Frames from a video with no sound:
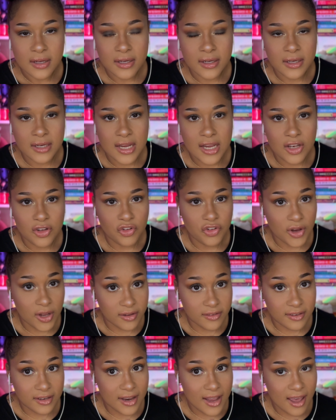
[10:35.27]

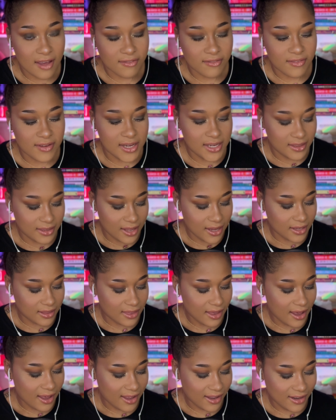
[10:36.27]
ingest caffeine like that.